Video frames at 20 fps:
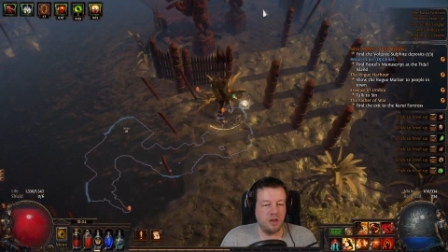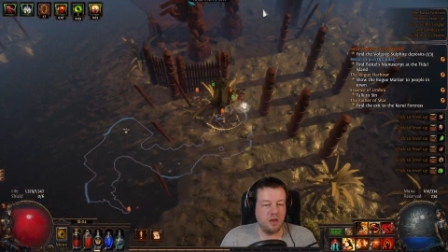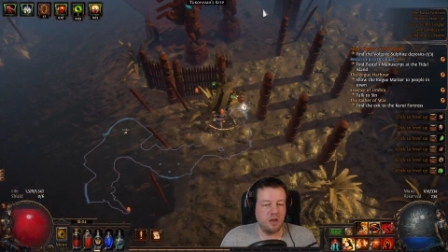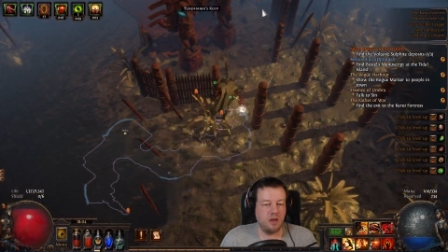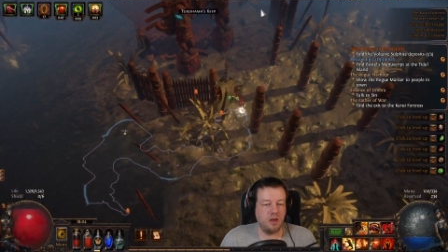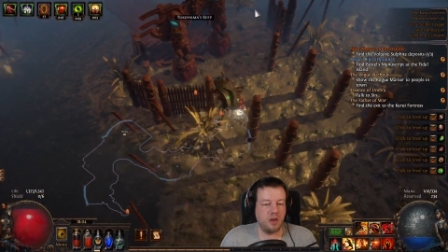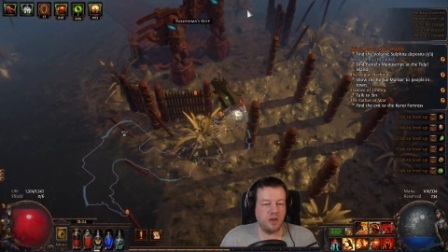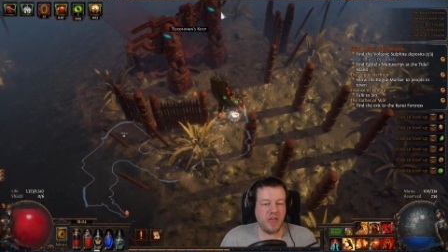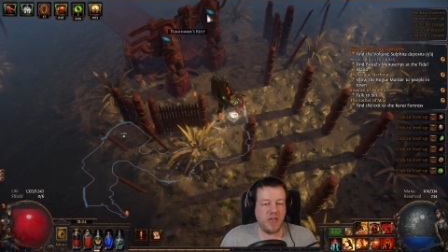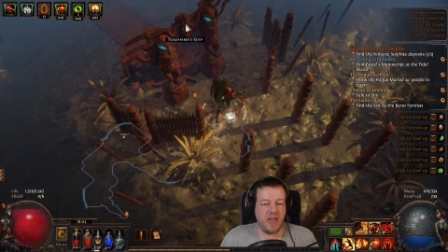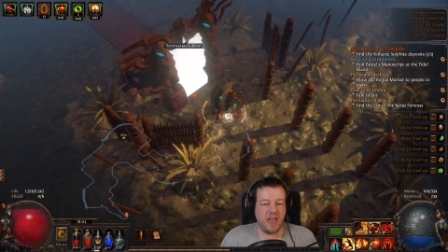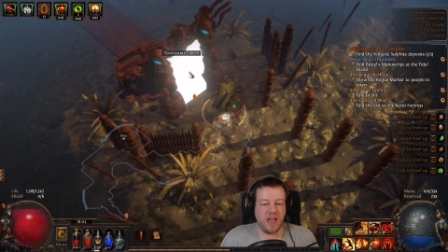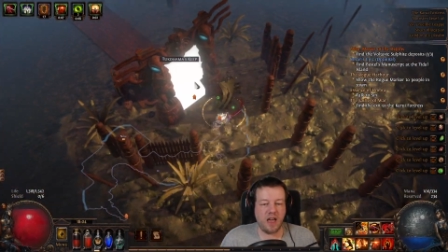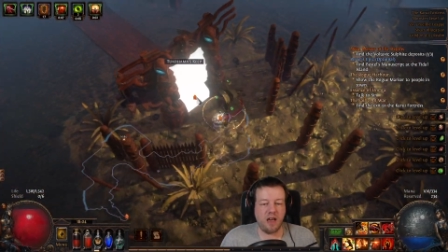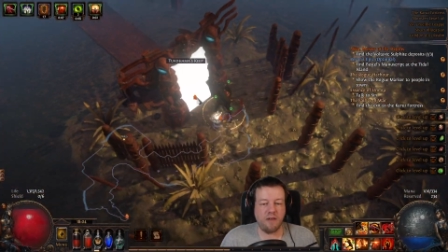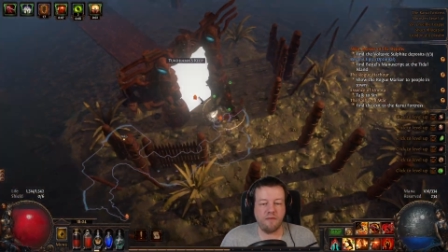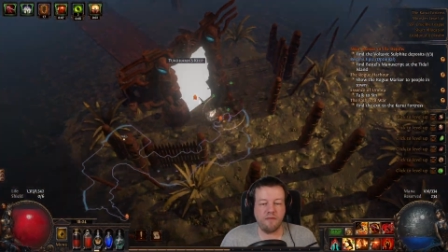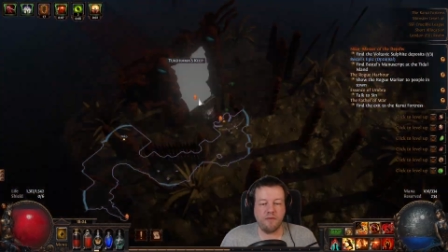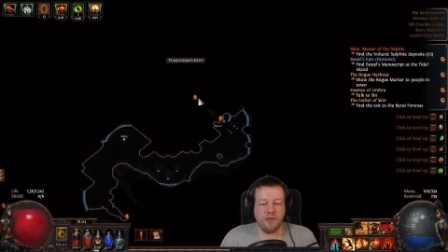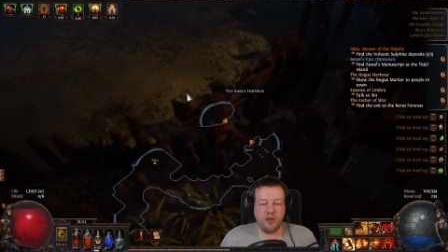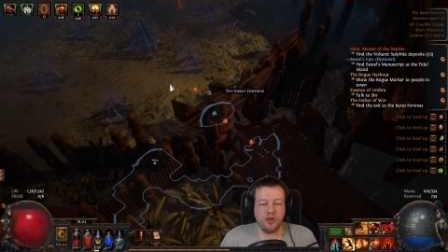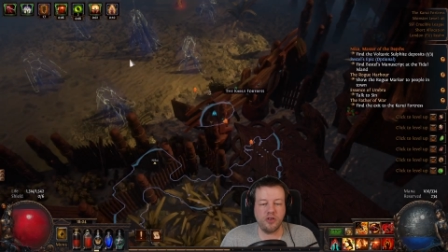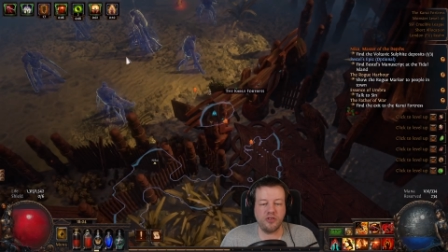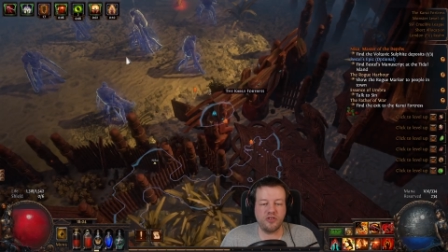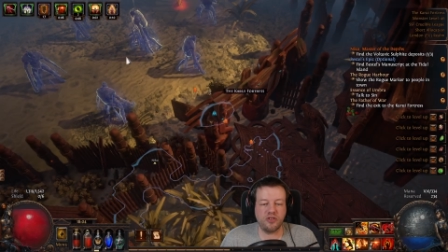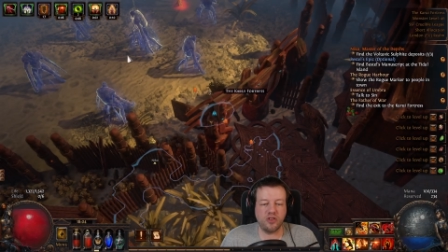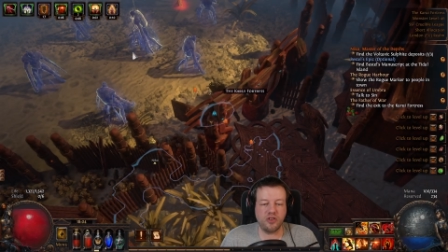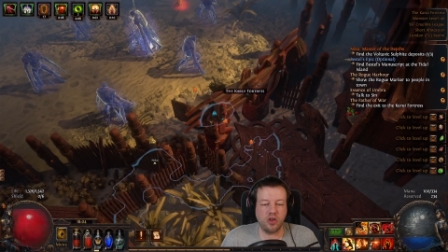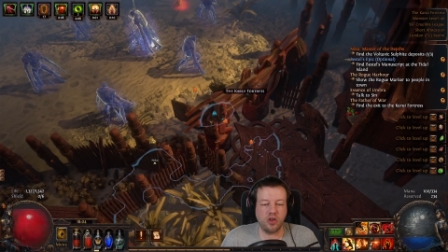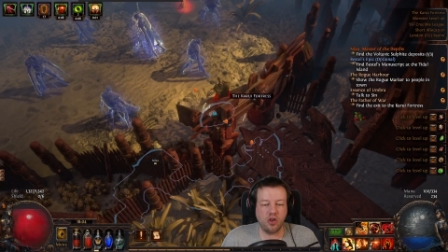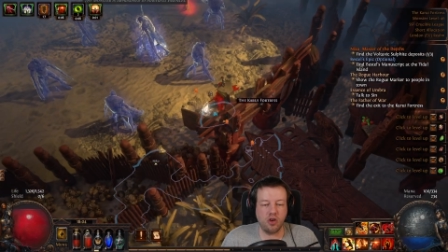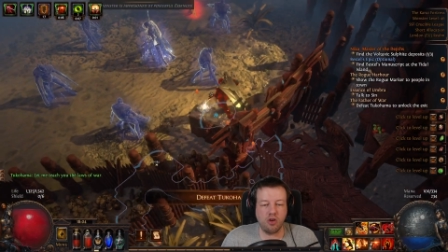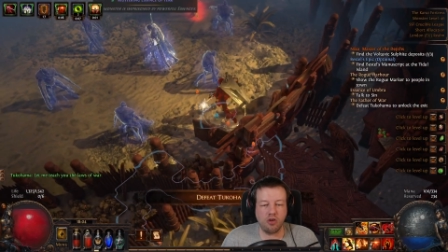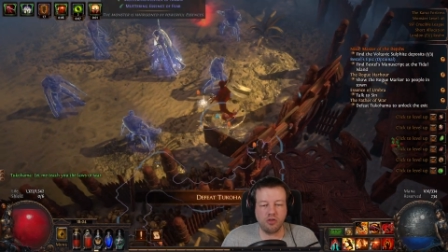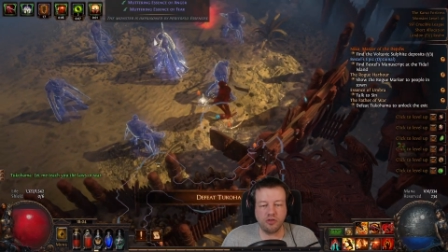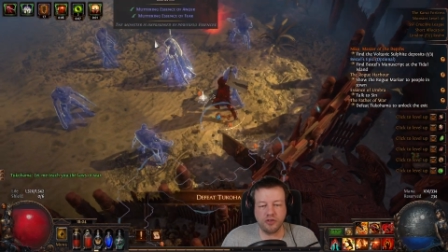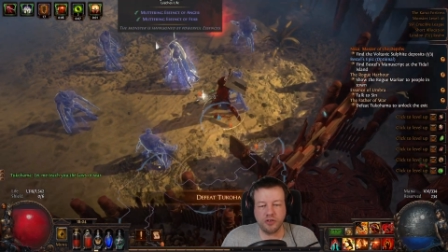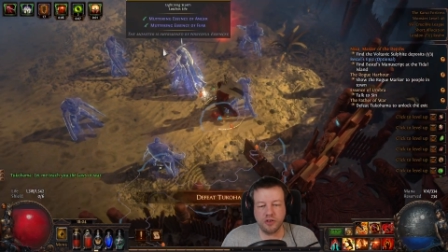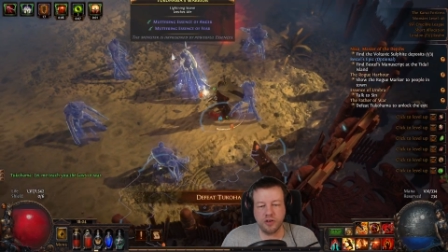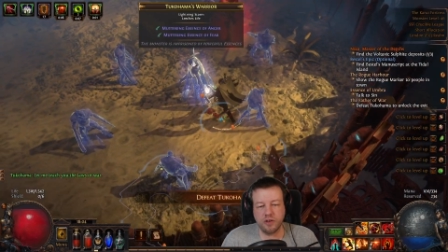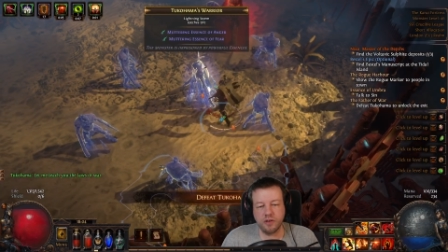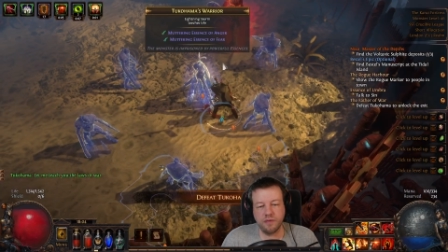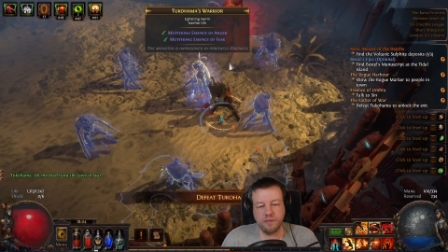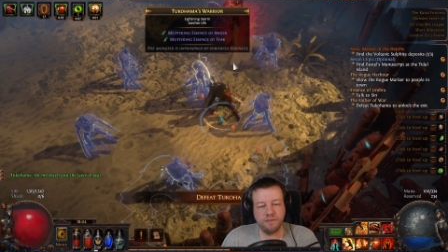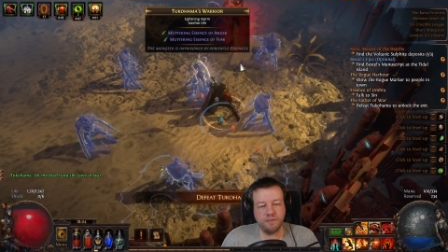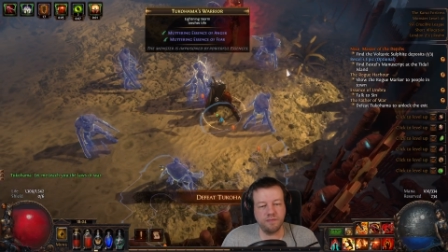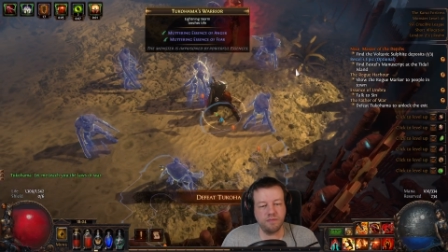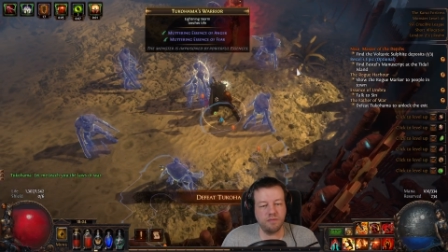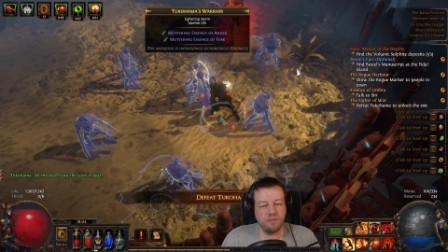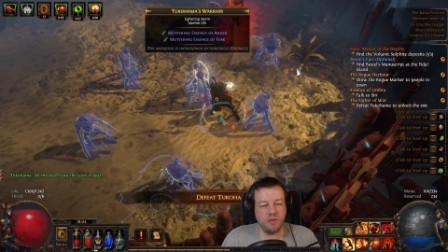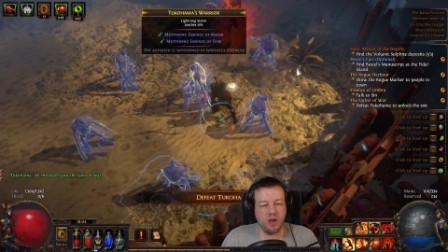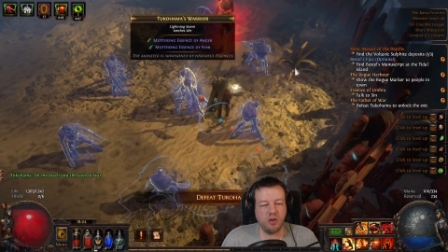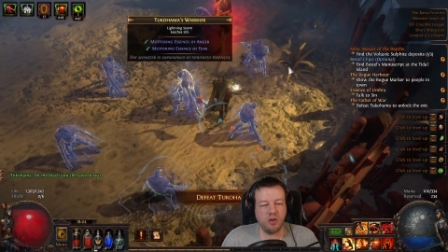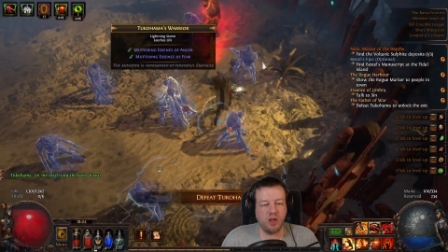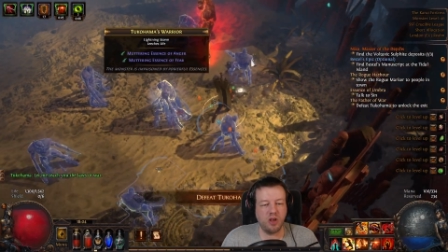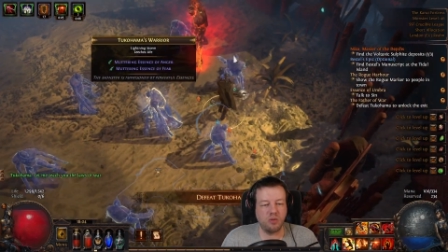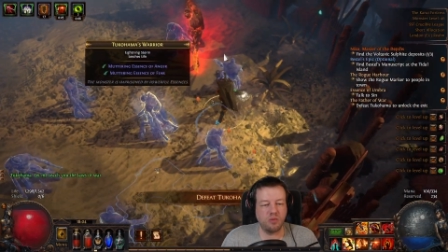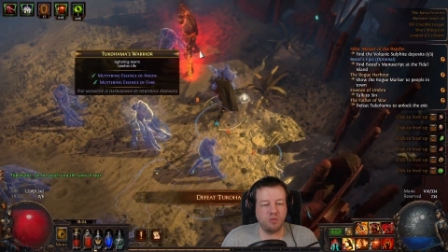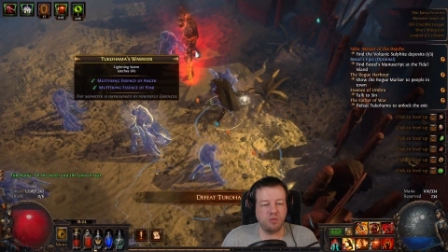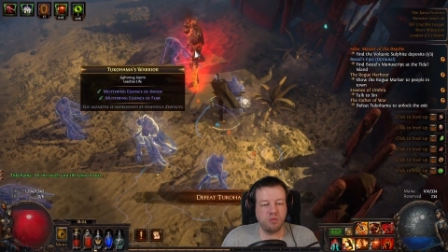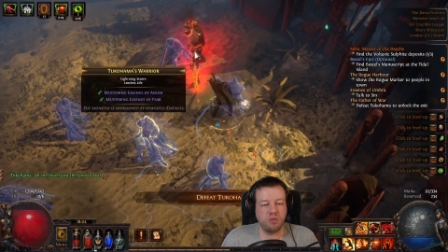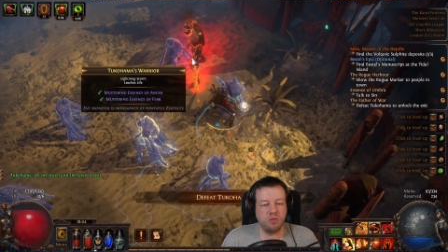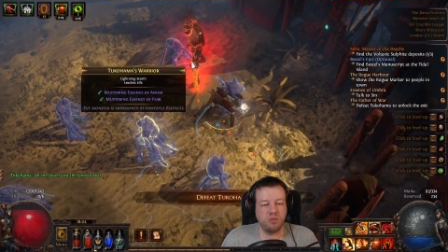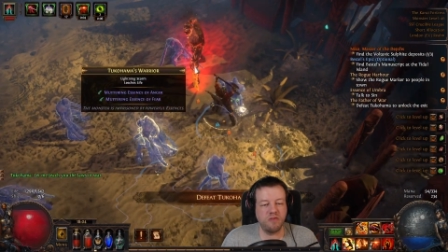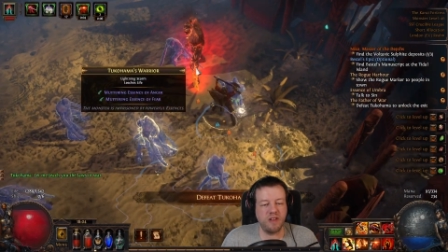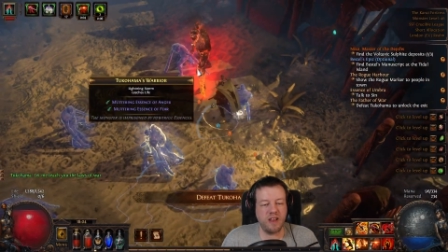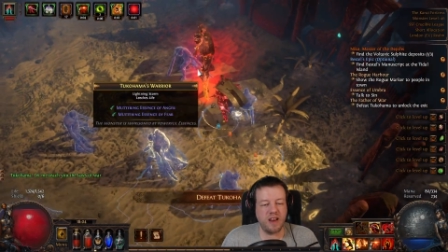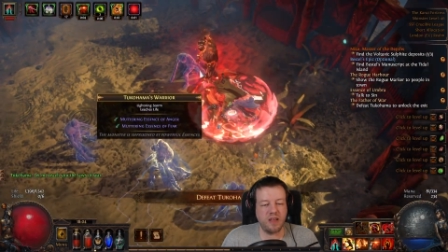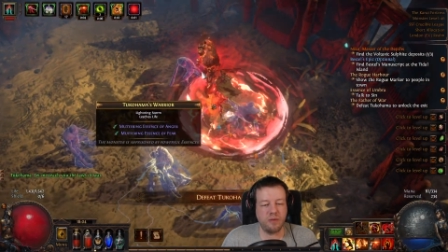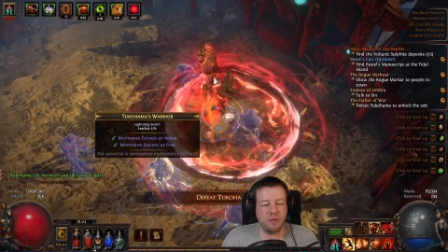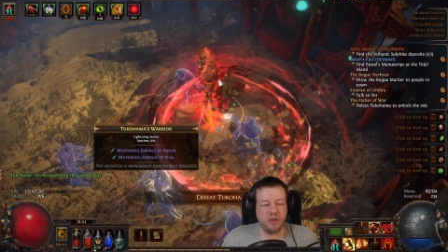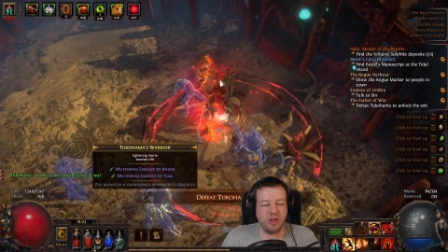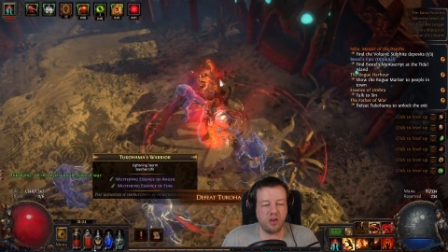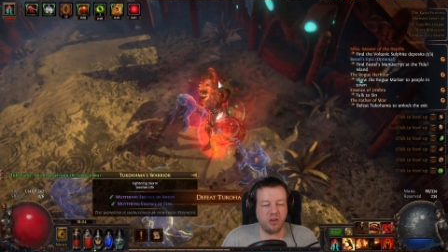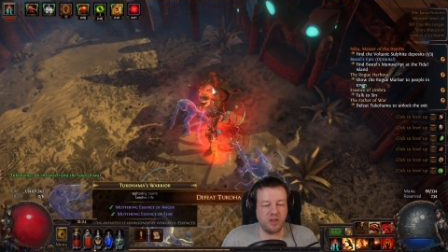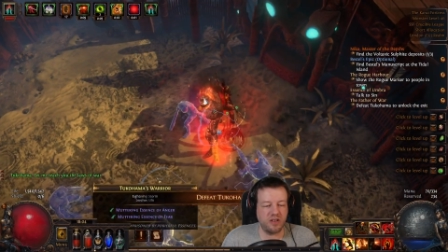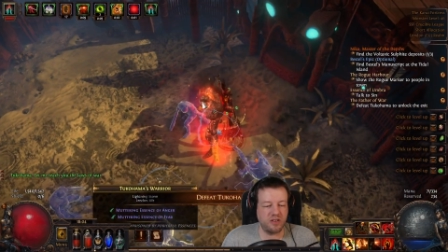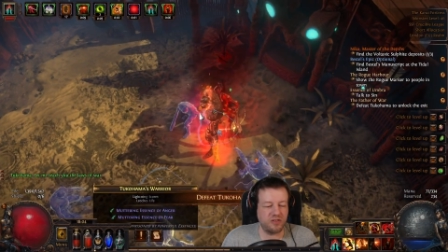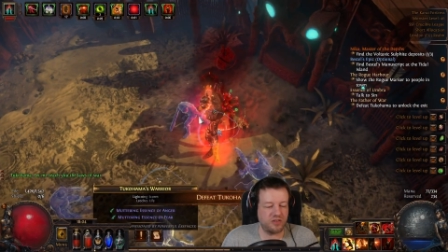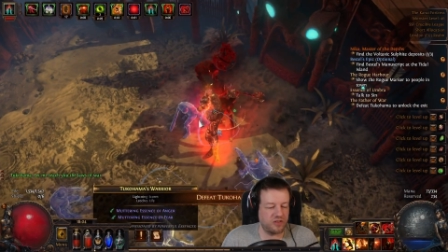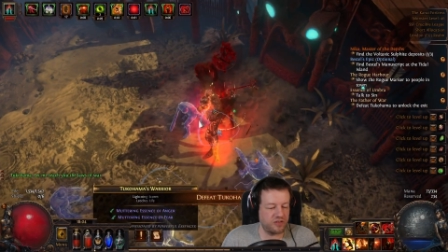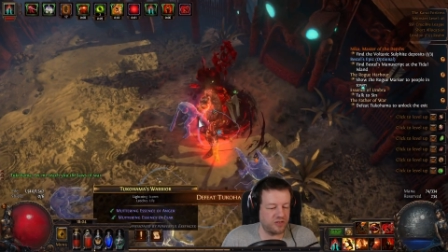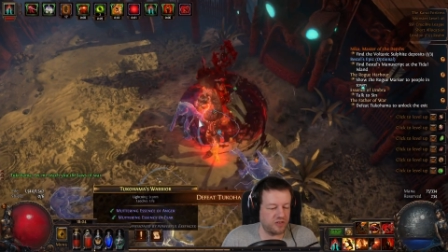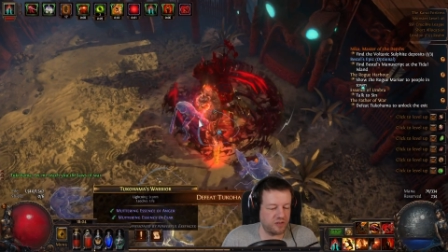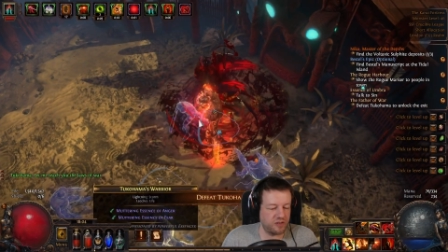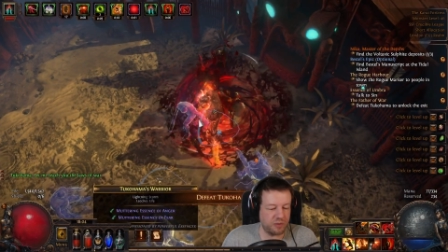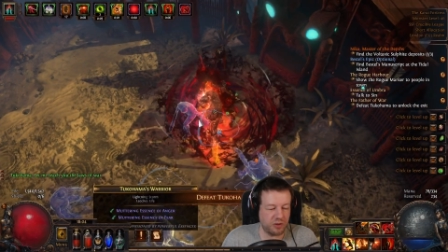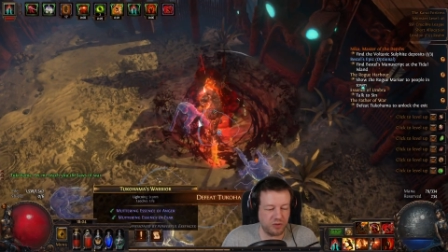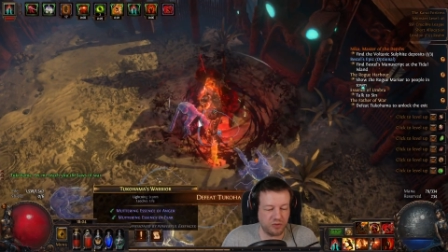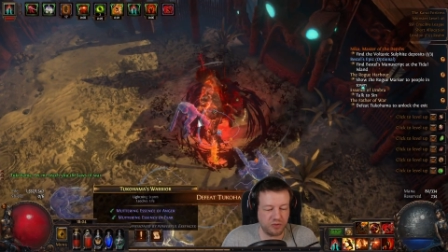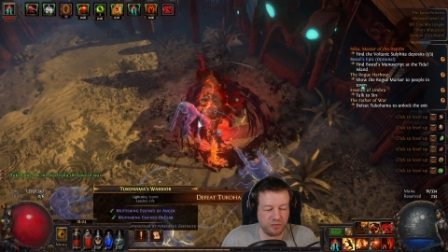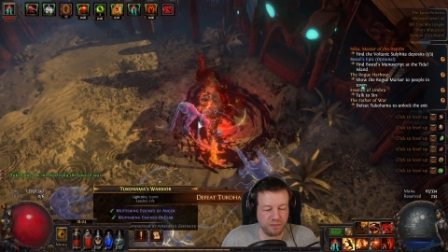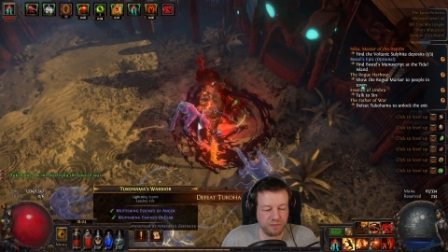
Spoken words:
Okay, our first god. Oh no, really we got Innocence, I suppose.